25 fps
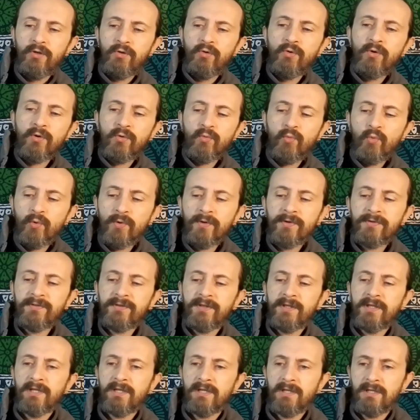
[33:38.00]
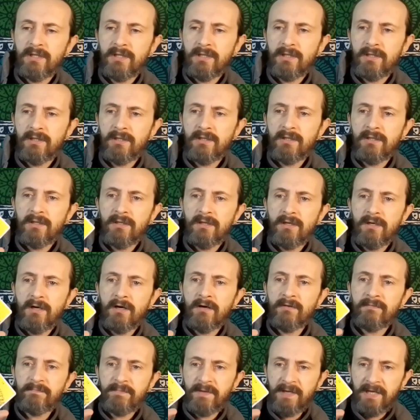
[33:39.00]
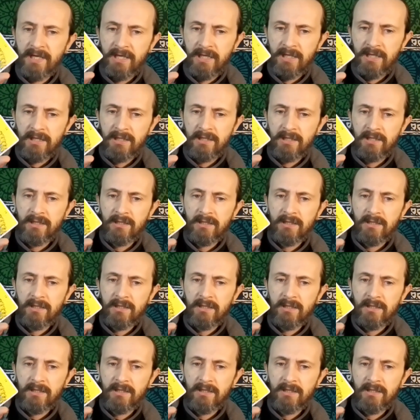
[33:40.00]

you're worthy of being